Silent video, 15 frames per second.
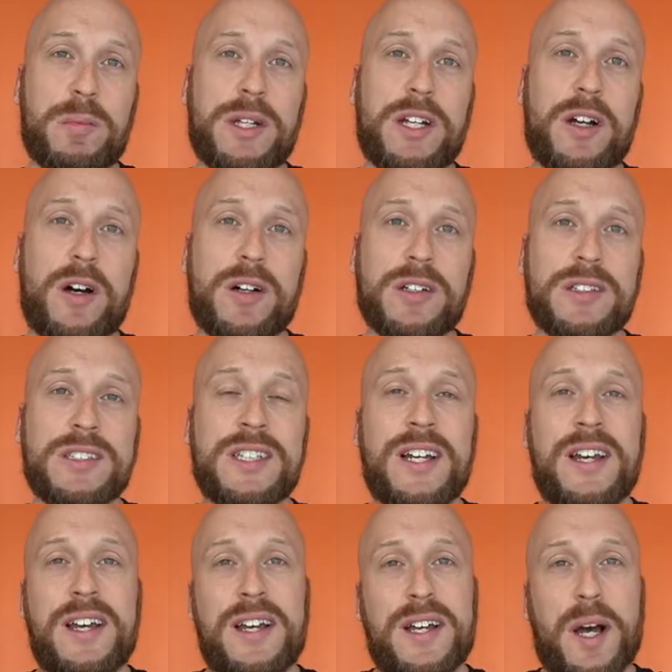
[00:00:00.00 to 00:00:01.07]
because
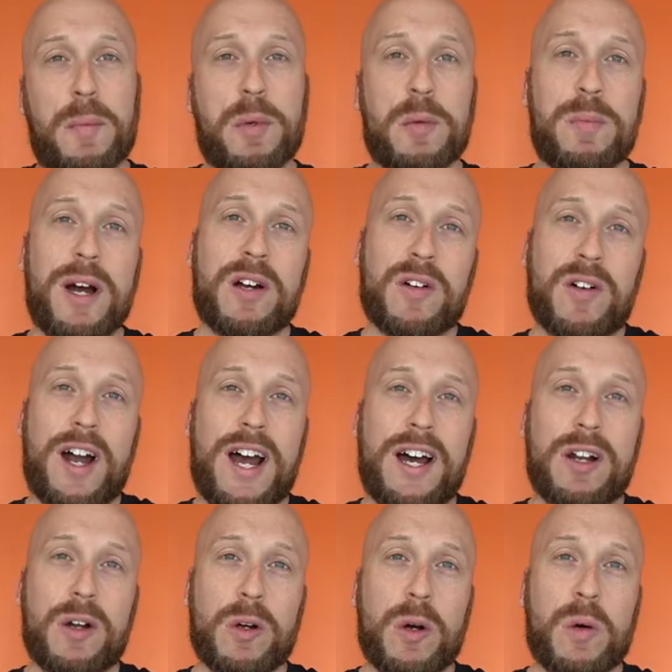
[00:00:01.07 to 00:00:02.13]
I put my
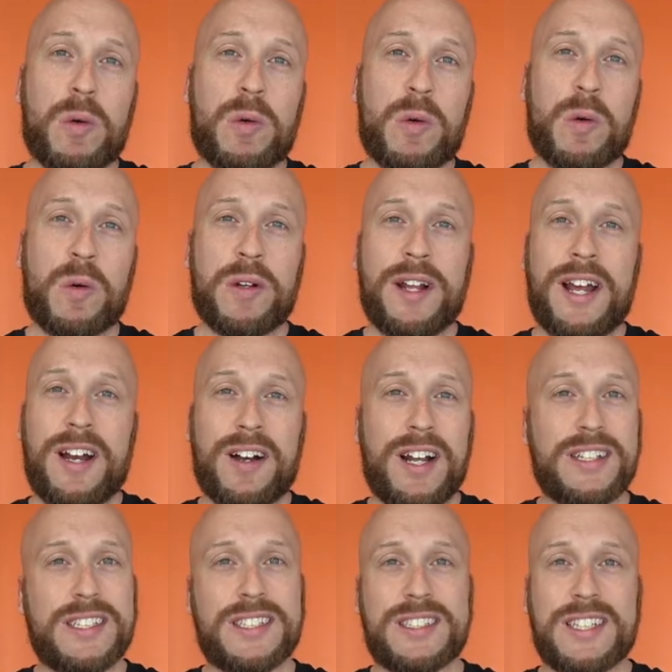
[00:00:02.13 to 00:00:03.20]
Corrado on there and I
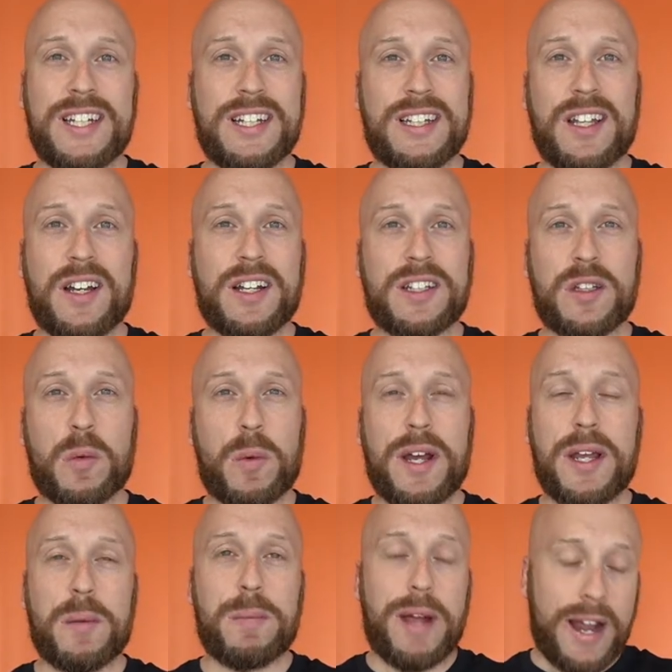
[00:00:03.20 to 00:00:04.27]
just didn't like the
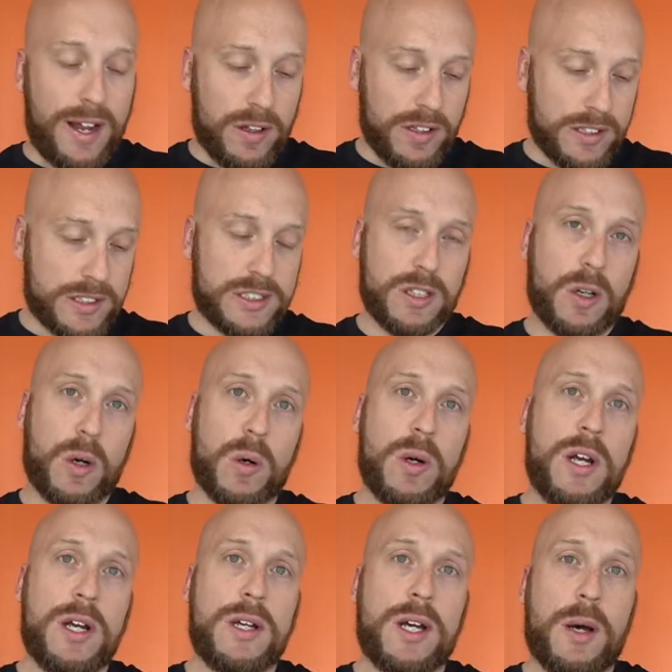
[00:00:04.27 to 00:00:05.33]
way it balanced. So
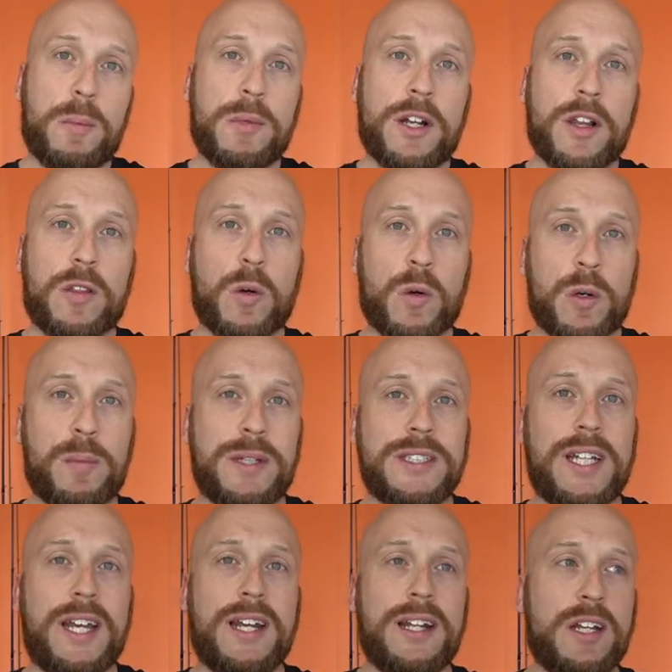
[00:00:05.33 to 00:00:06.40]
I'm going to throw the
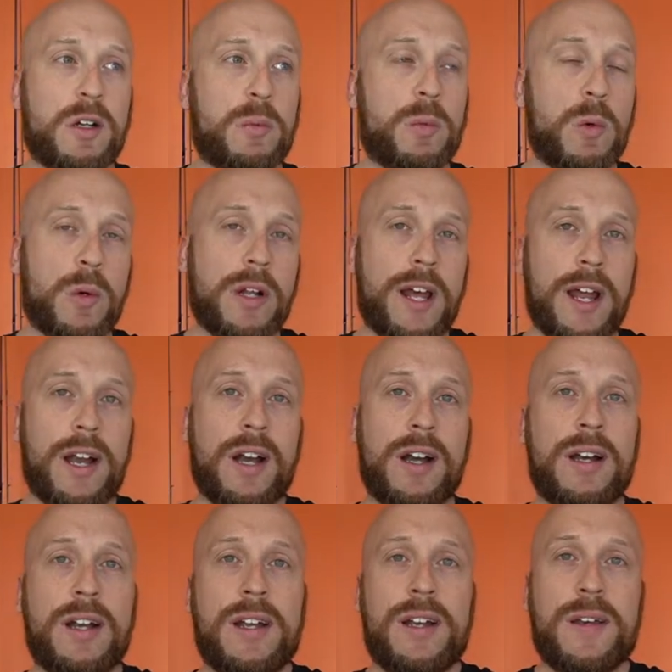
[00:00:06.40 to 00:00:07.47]
Metanium on
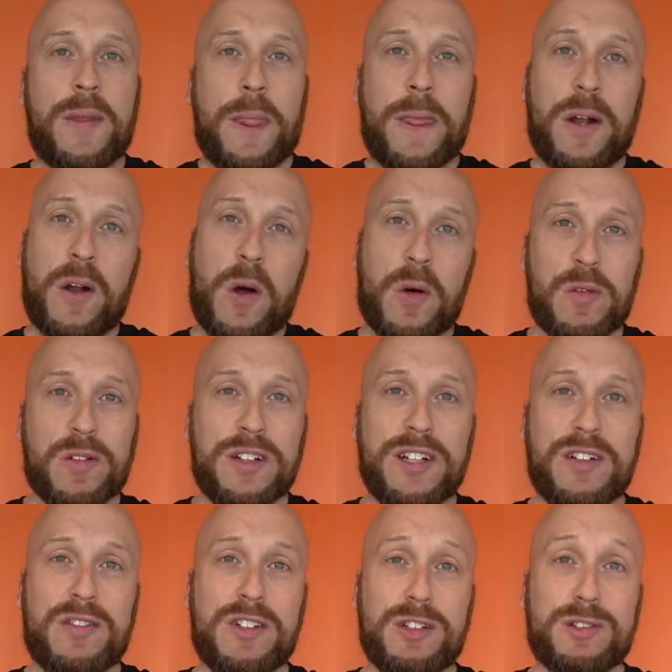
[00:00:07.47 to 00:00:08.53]
there and hopefully
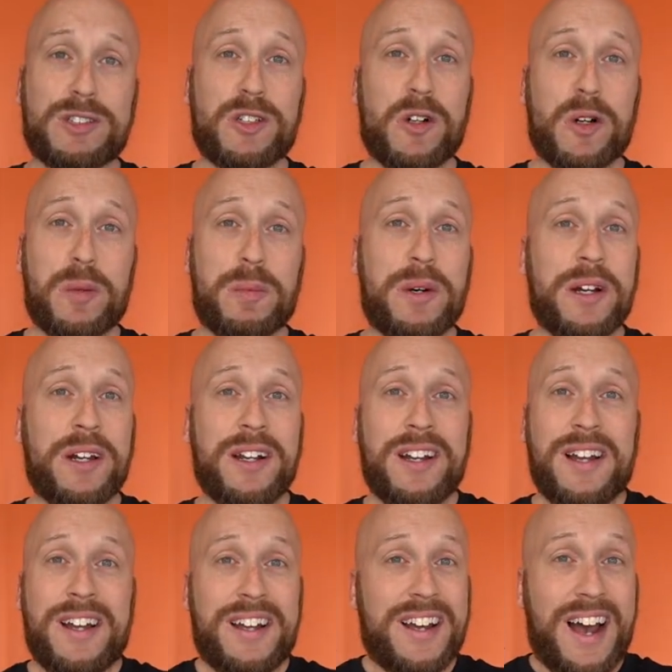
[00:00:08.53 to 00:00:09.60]
it feels good. But
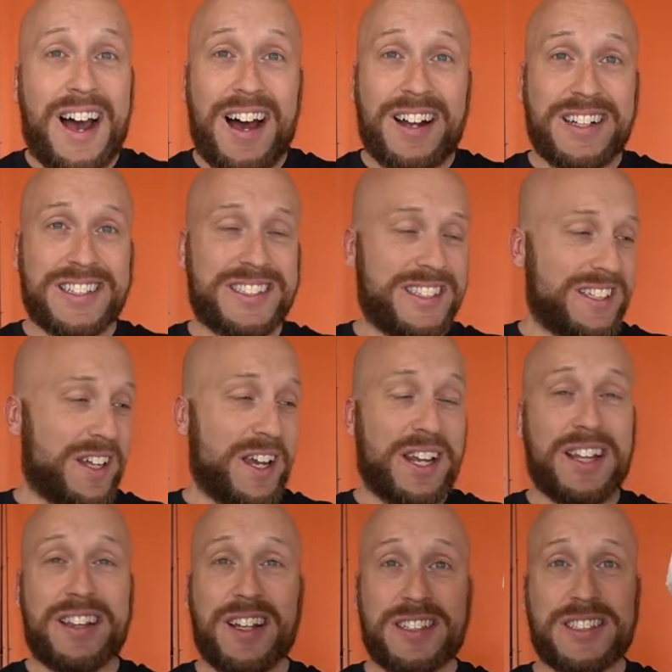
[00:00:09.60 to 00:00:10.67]
honestly, like
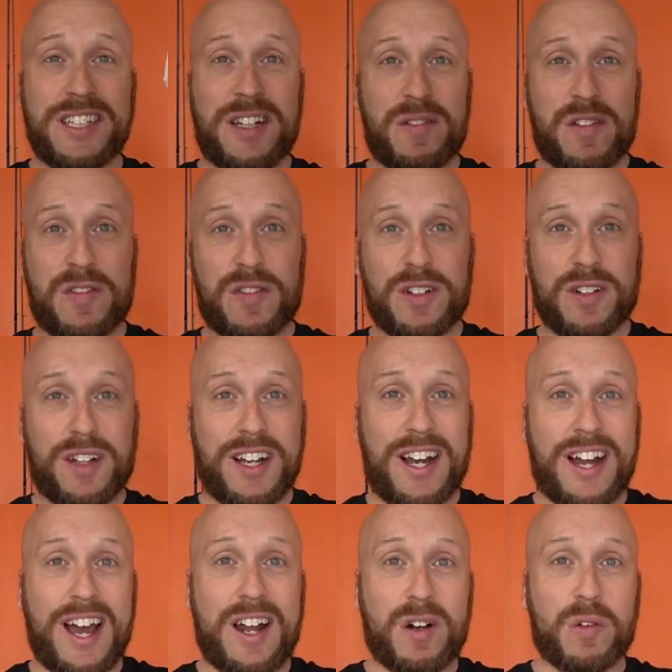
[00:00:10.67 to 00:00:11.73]
it doesn't even feel like I
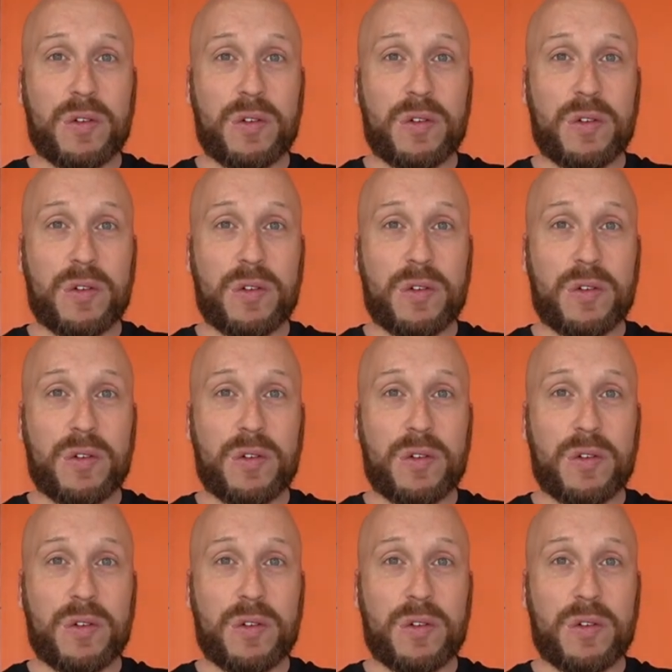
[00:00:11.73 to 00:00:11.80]
got a